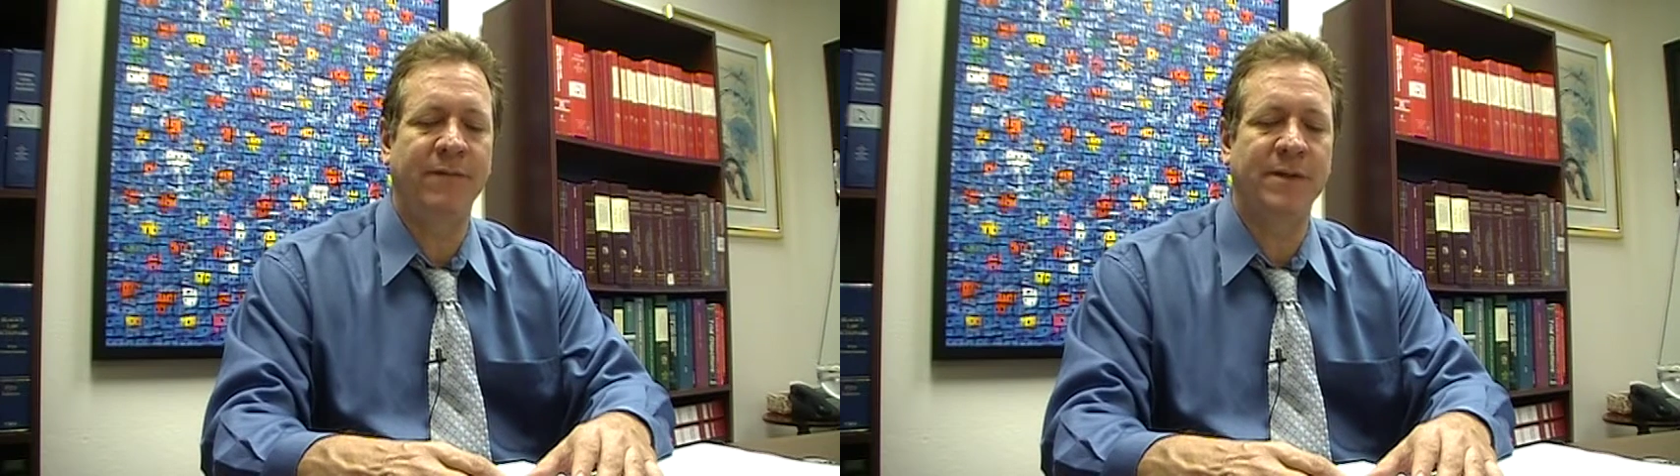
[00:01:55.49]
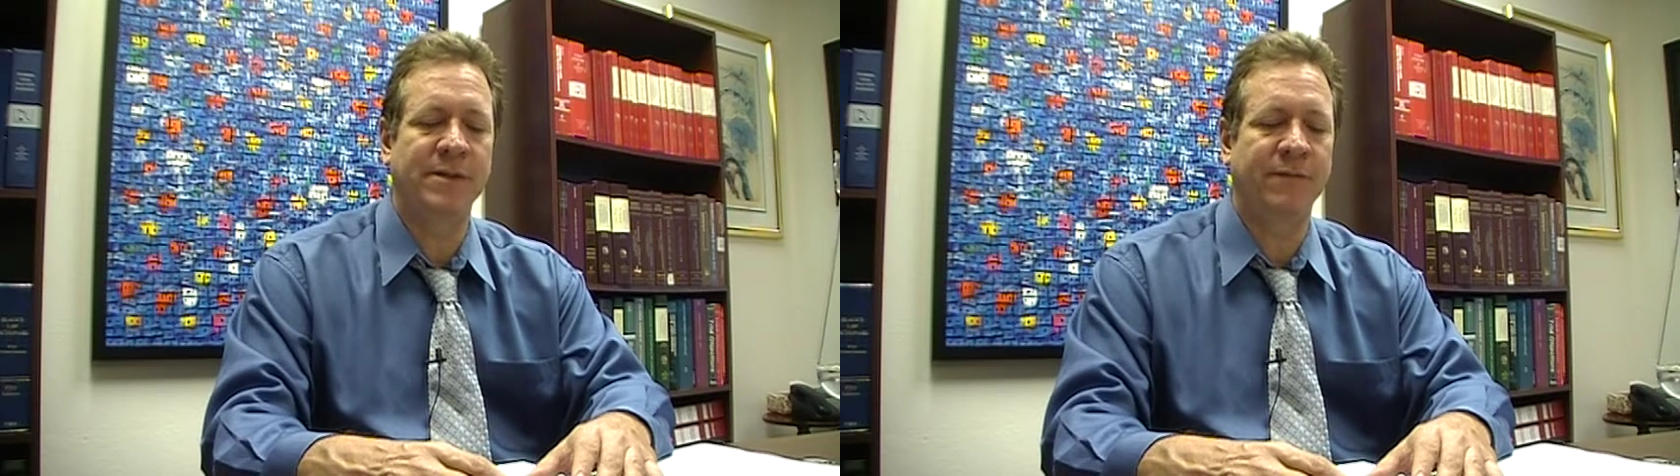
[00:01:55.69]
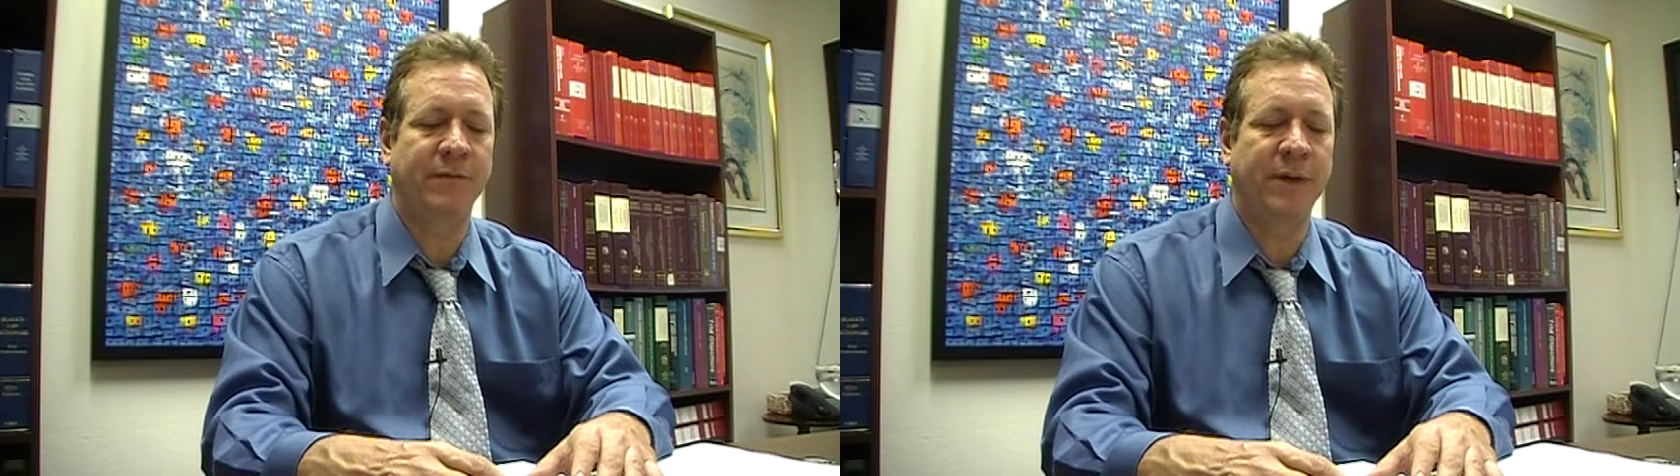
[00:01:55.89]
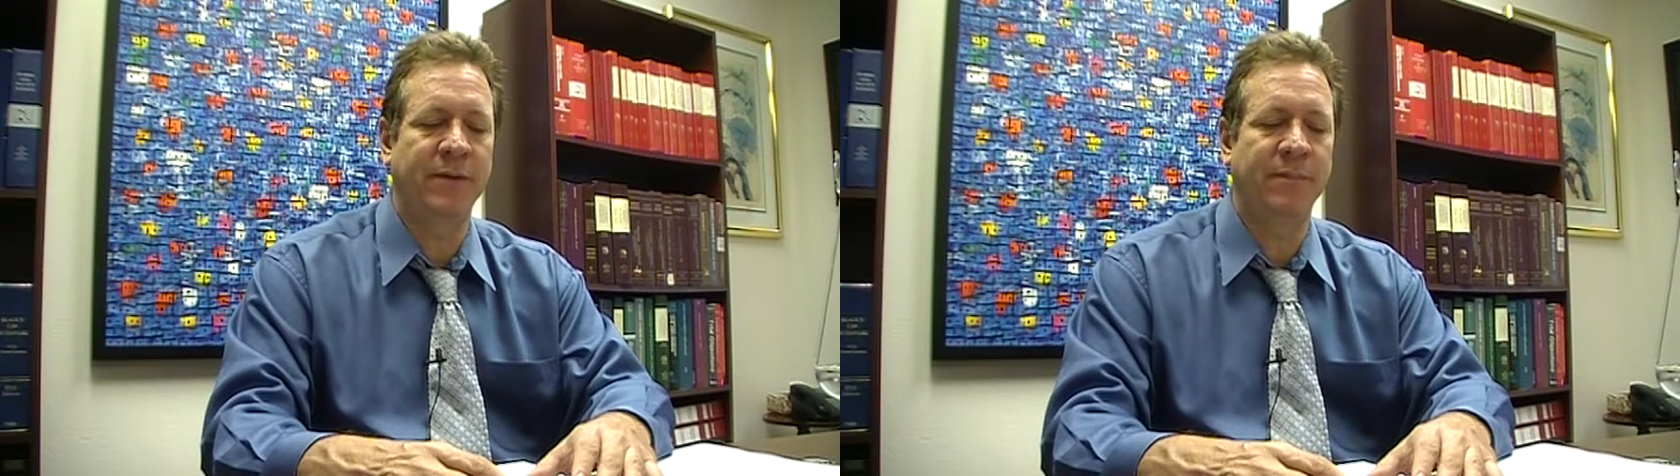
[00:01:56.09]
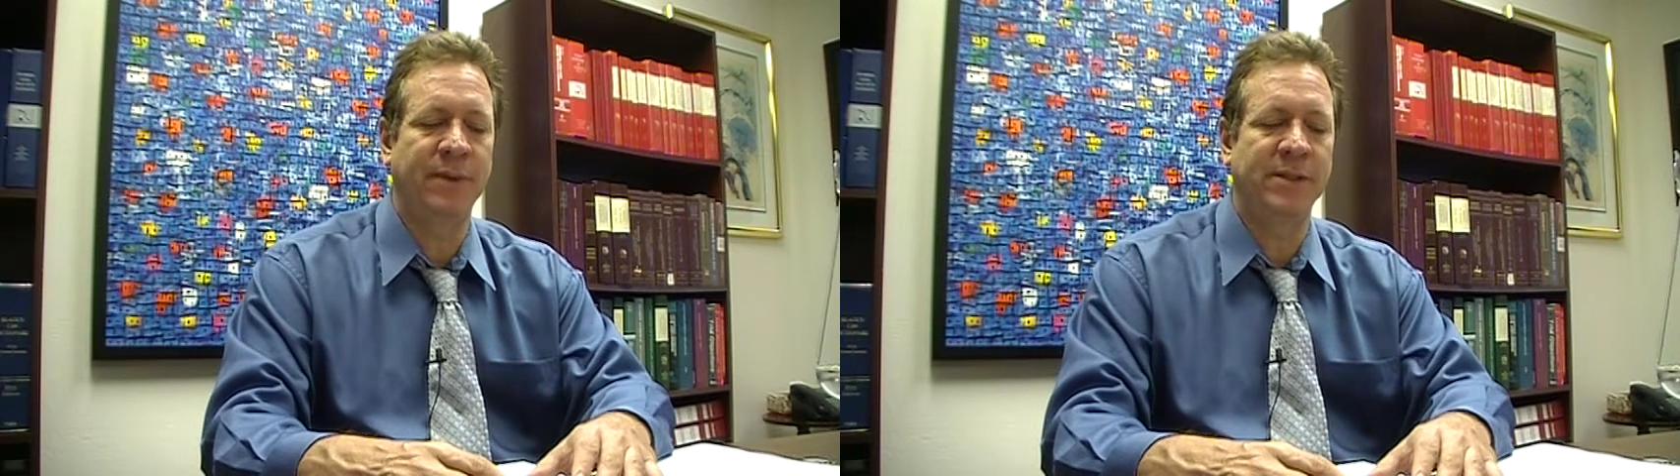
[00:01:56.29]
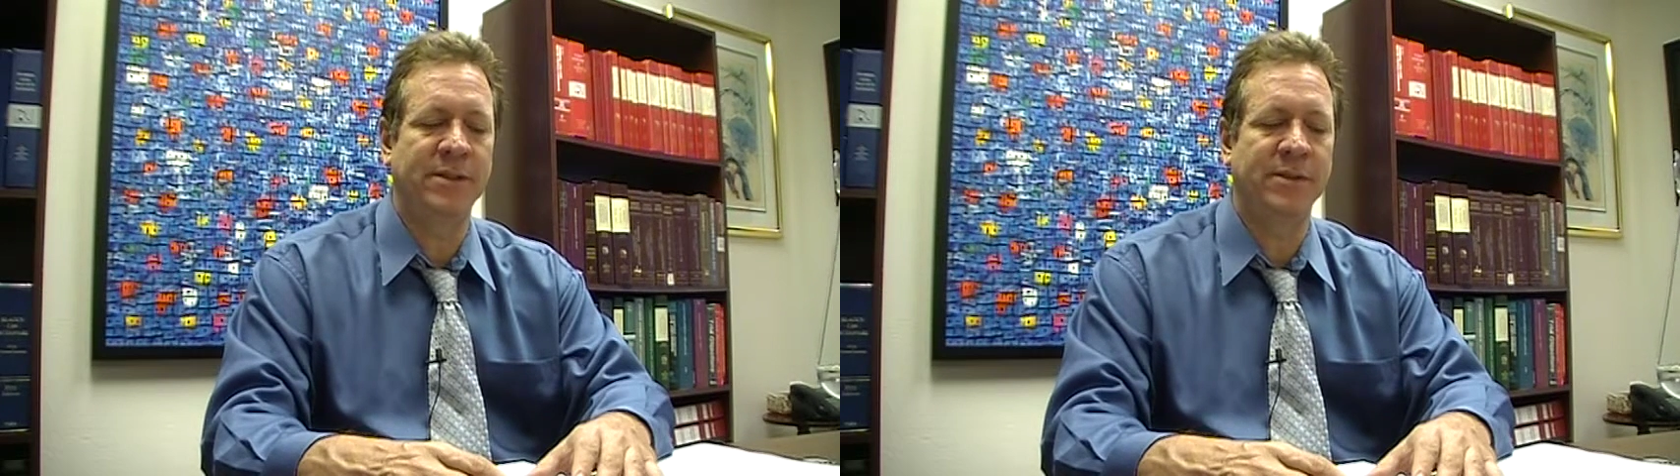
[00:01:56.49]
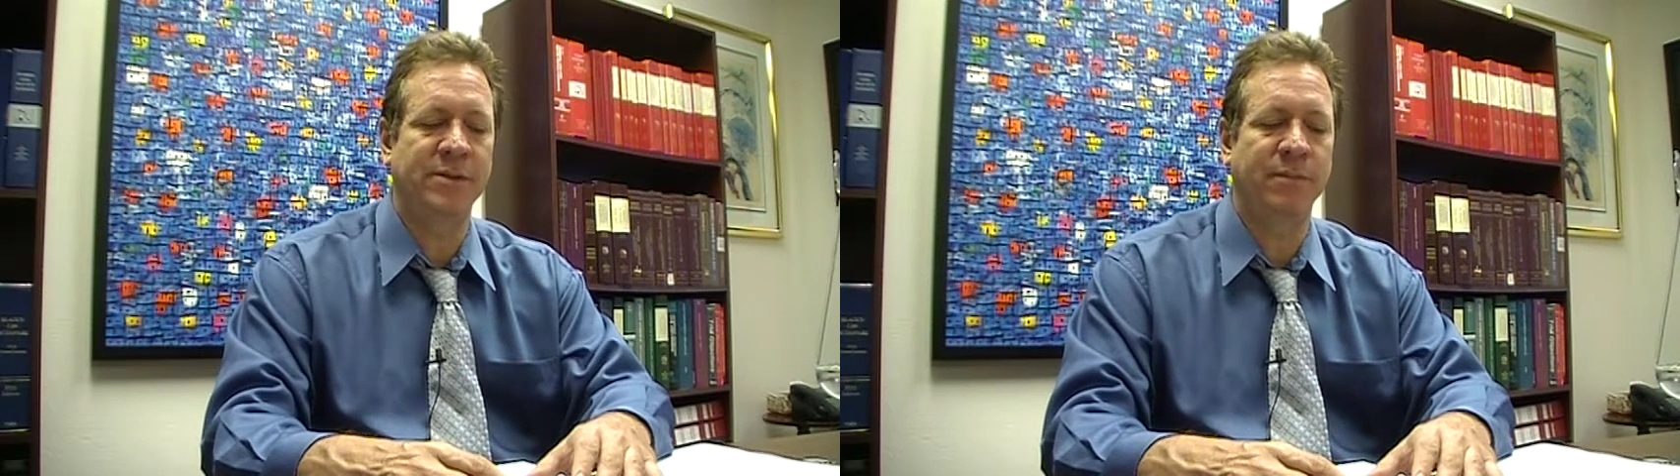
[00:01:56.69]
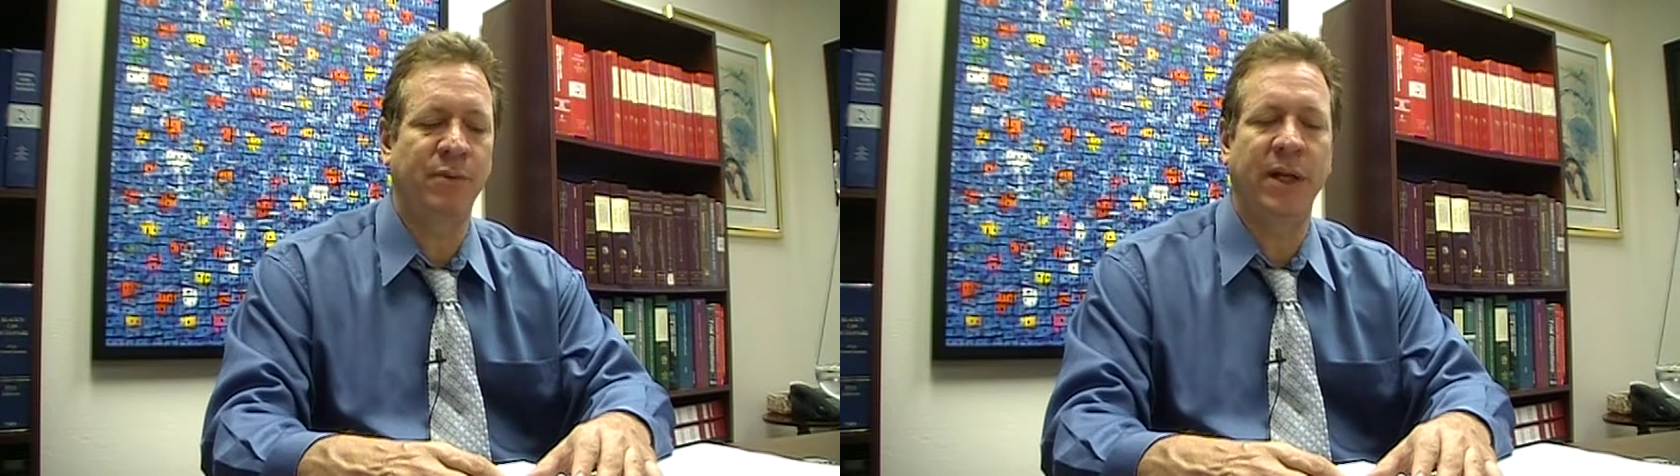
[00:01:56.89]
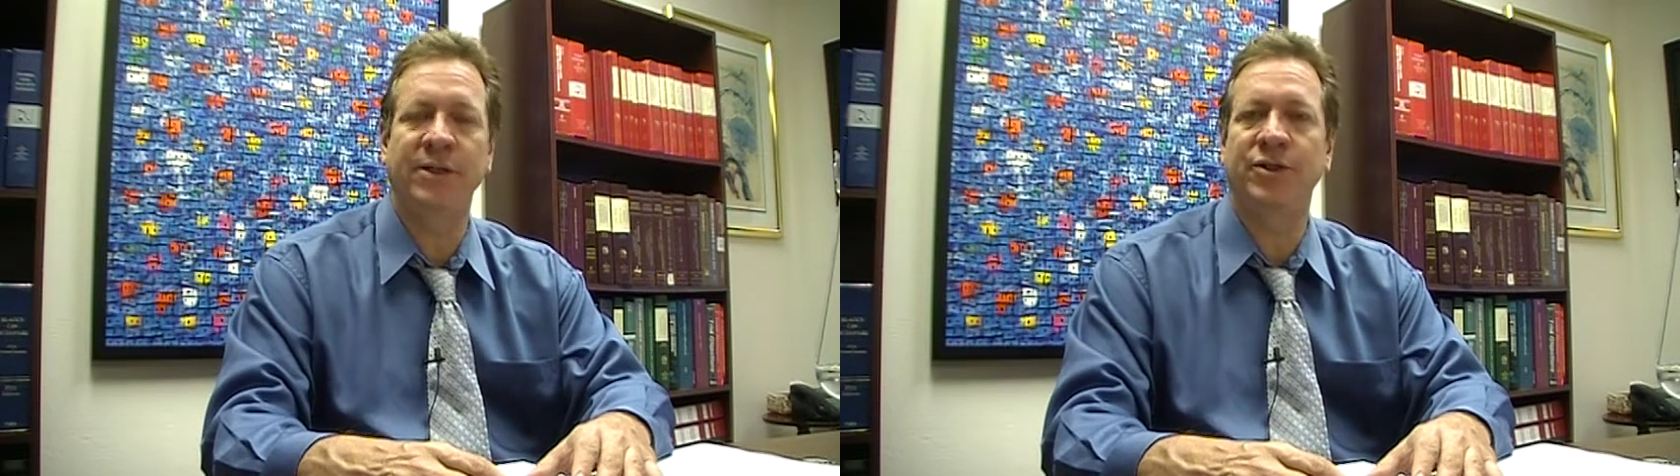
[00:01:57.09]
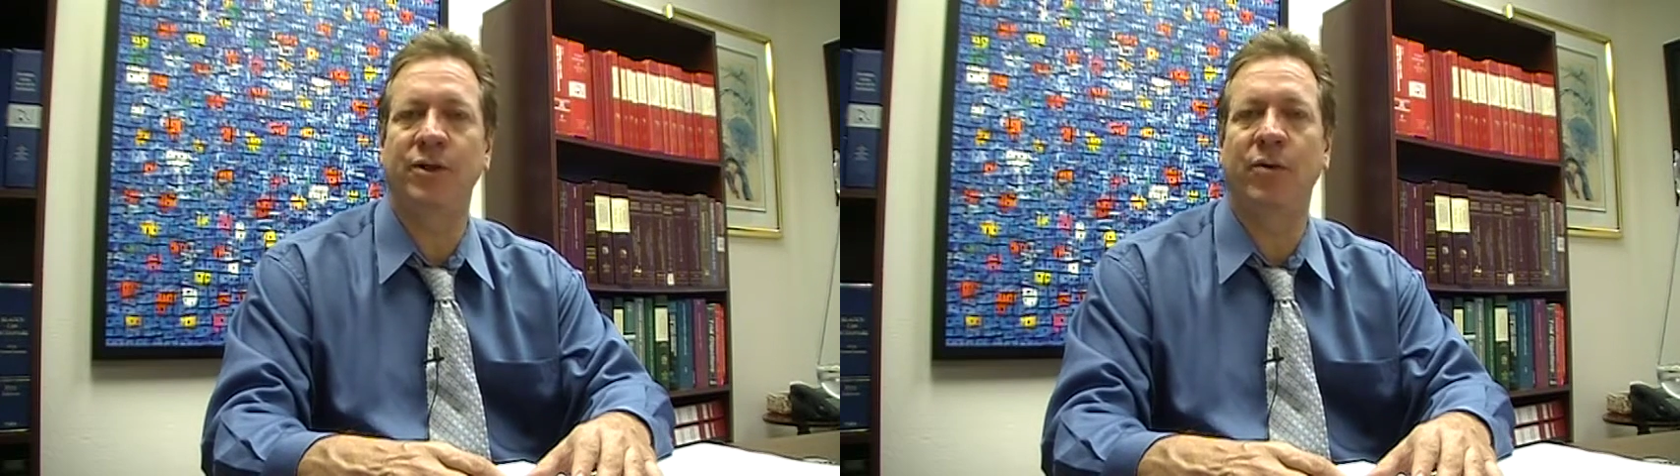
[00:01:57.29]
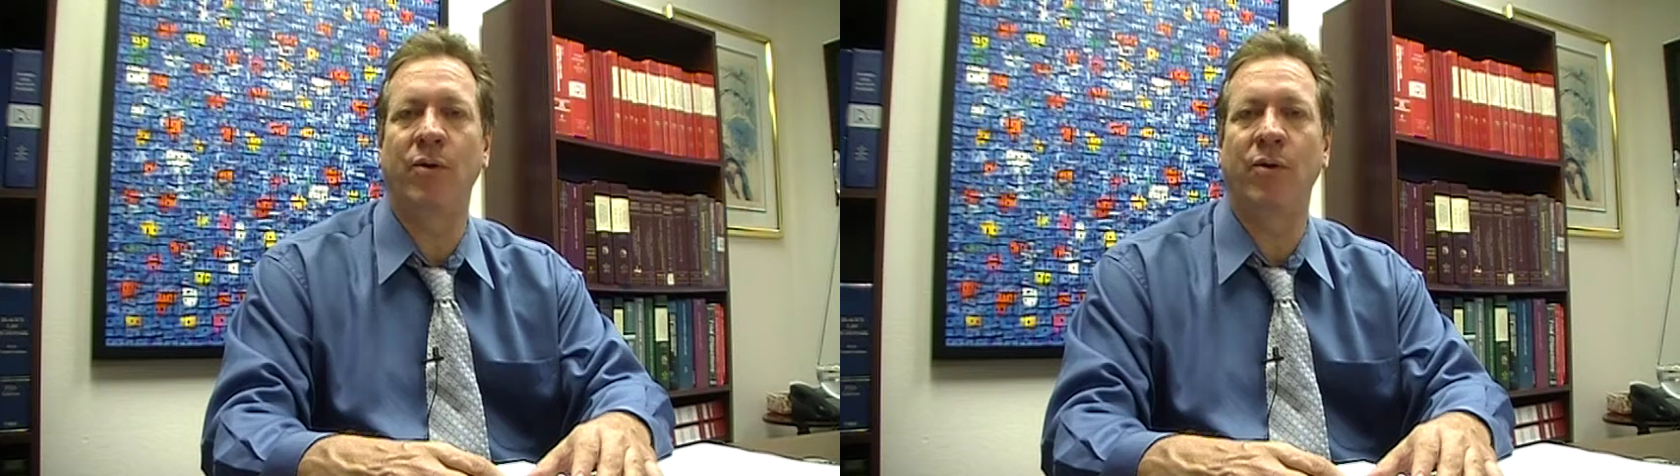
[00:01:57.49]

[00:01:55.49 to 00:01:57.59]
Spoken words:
visit for either business or pleasure,